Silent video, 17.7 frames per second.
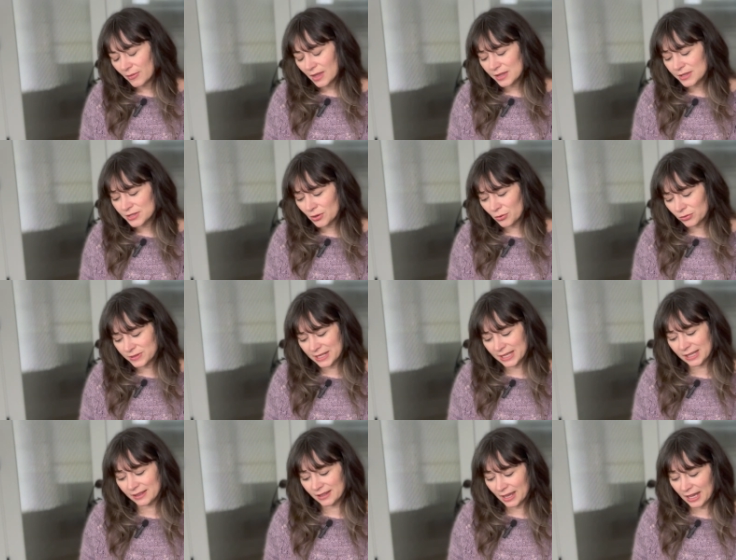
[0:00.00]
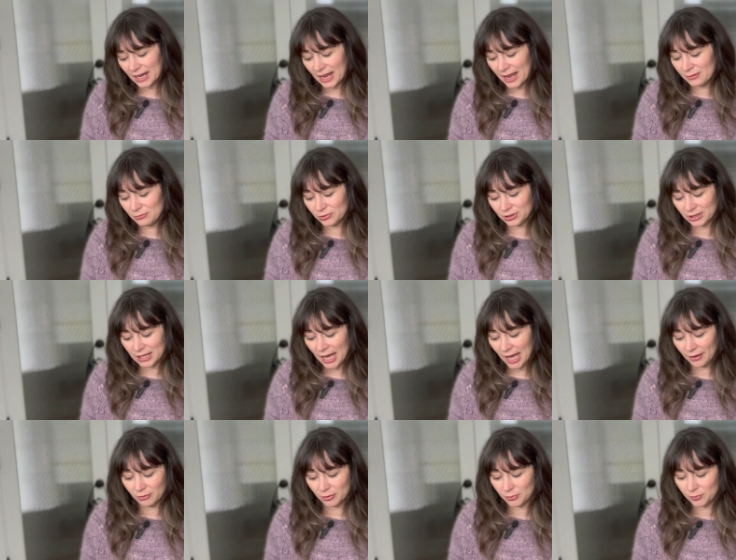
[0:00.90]
So saying that, I really
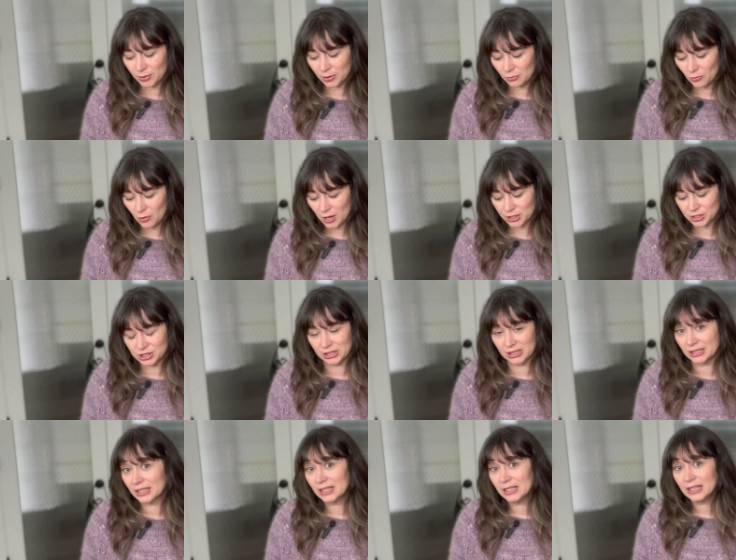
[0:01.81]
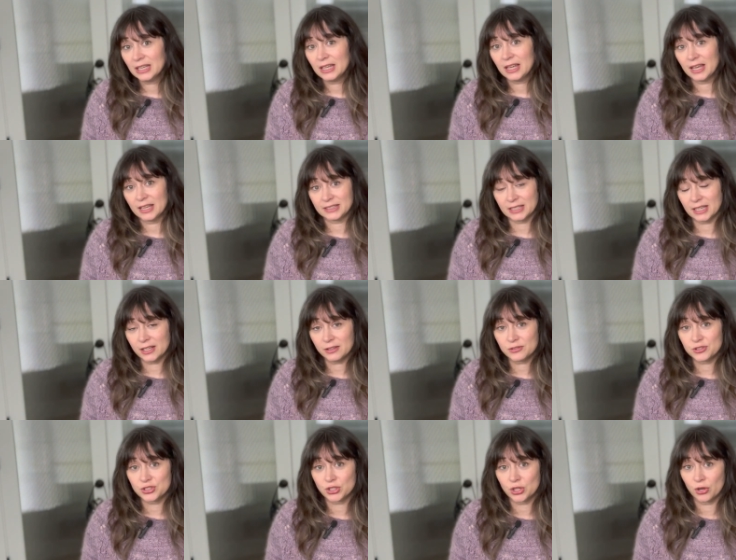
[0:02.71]
haven't been watching a ton
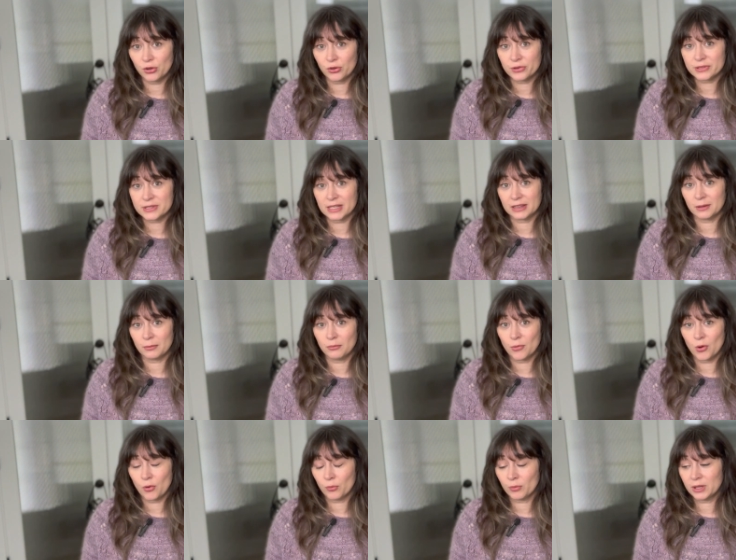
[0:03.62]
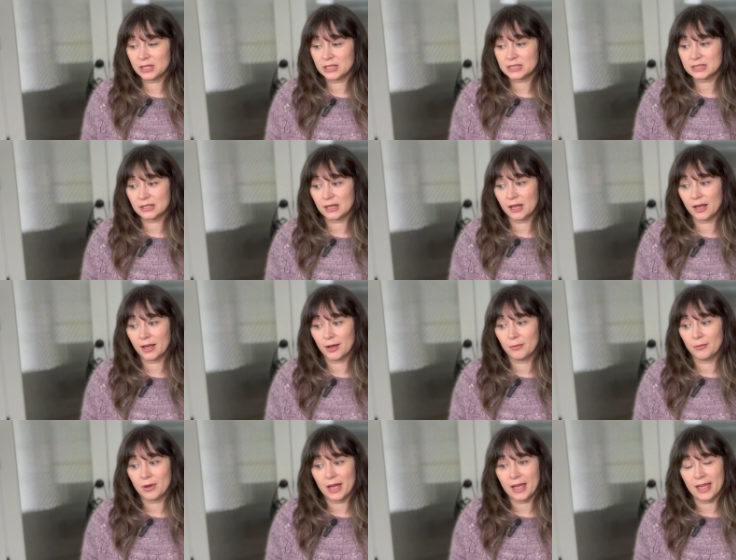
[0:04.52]
of shows at the moment.
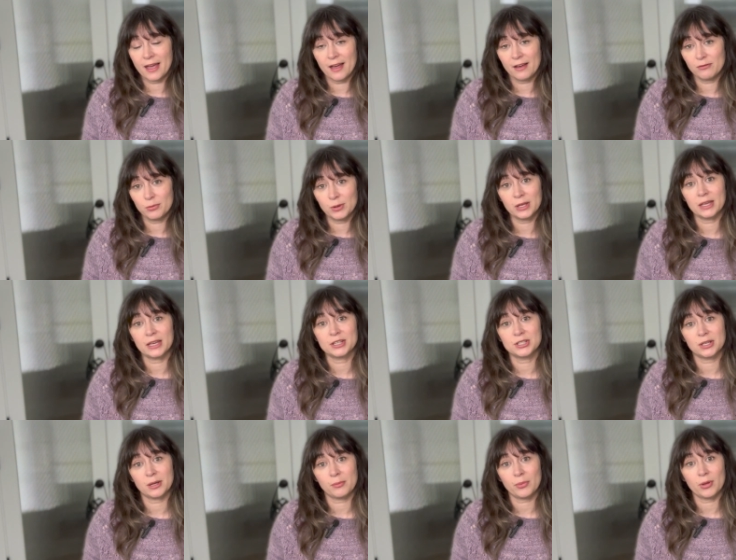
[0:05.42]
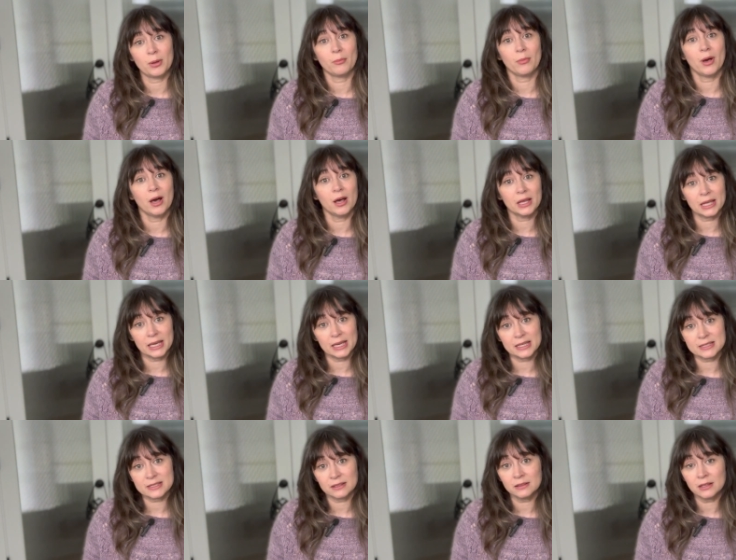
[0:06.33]
I have been catching up on
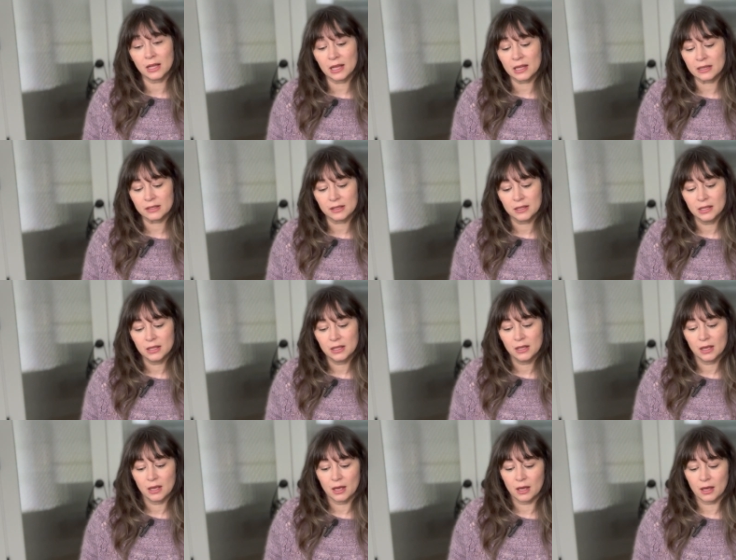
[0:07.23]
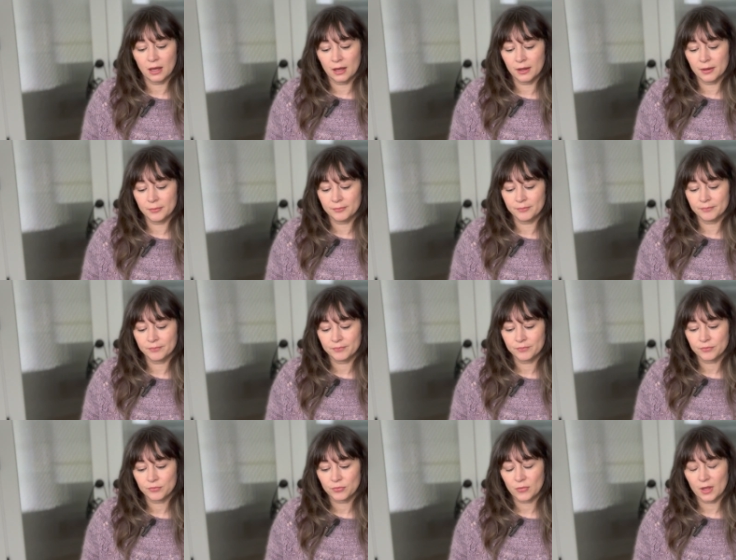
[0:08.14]
podcasts a lot.
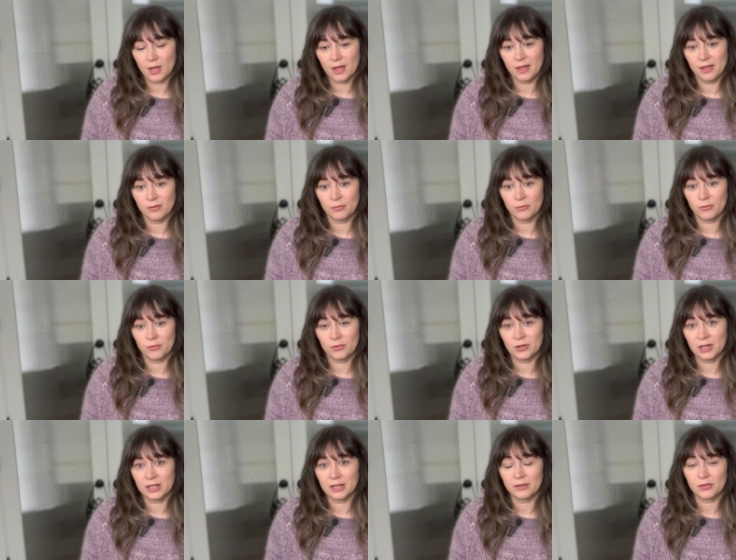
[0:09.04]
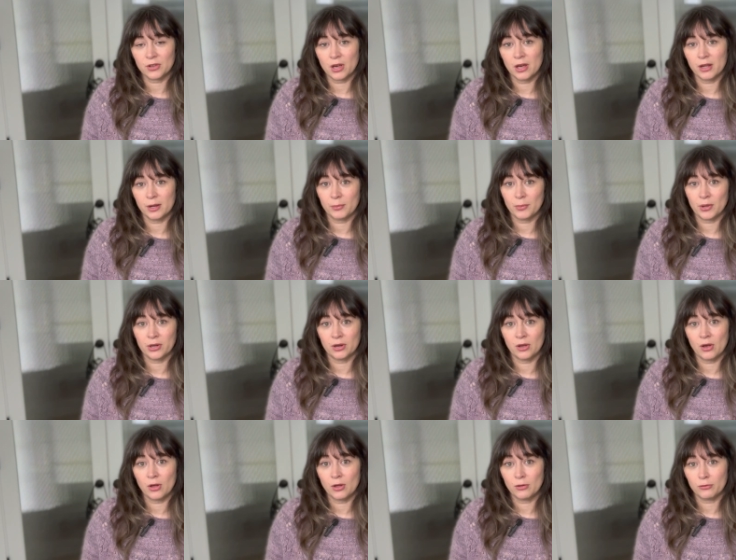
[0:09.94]
I feel like I've caught up on
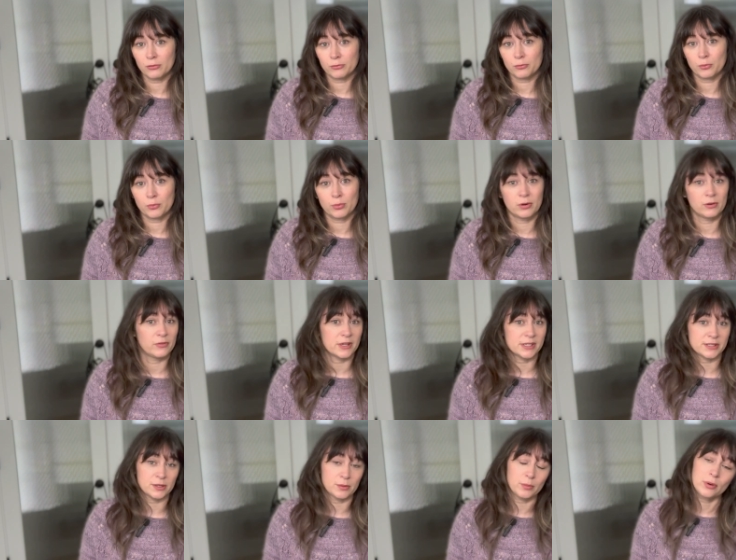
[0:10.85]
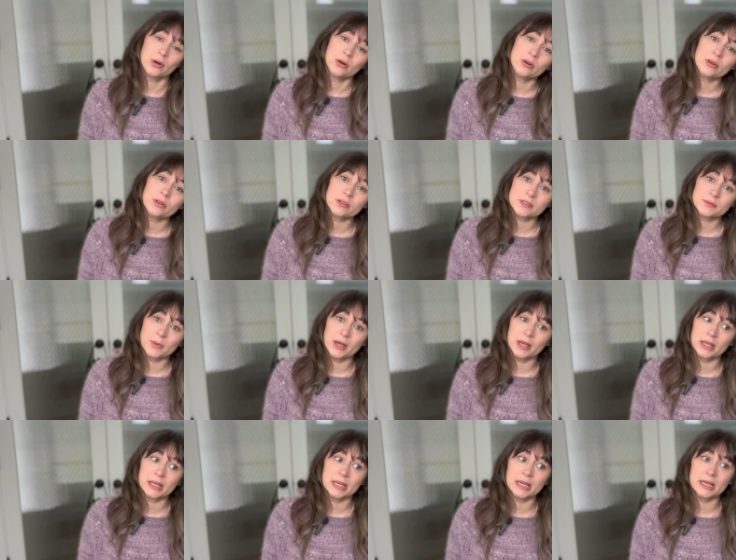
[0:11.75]
all of Professor Pearl's
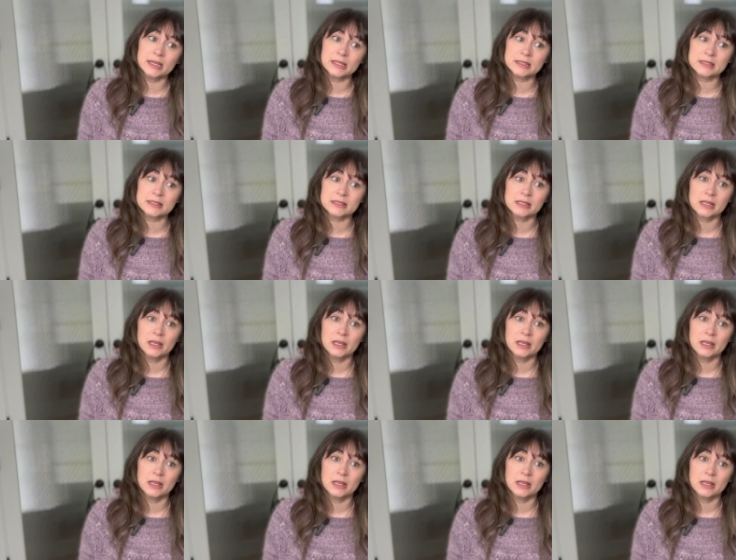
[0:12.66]
podcasts,